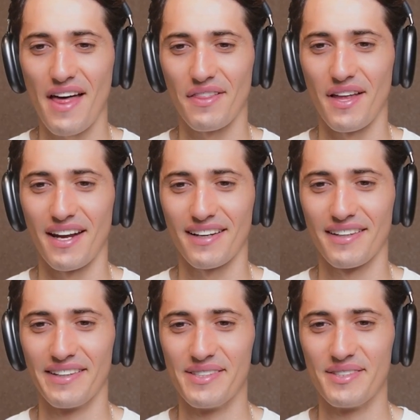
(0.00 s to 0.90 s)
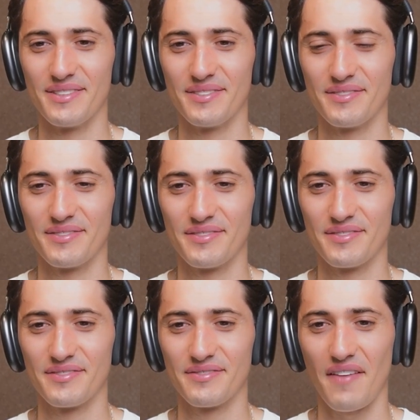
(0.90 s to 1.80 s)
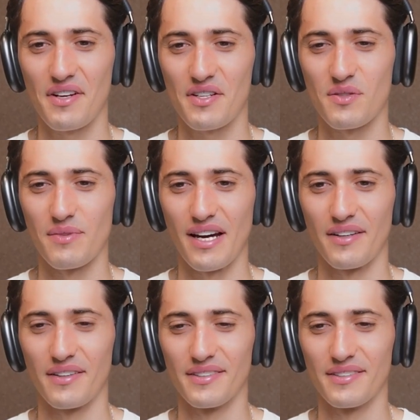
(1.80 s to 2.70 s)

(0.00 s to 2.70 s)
AthletIQ? Five years from now.